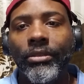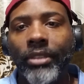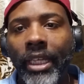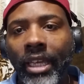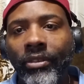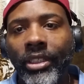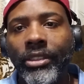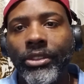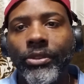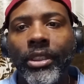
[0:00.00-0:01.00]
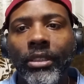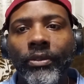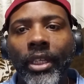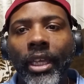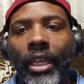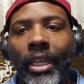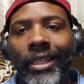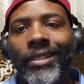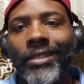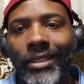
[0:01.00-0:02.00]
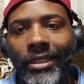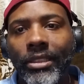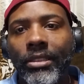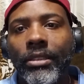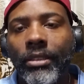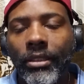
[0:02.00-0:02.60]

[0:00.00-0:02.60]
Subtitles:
they have a history of incidents,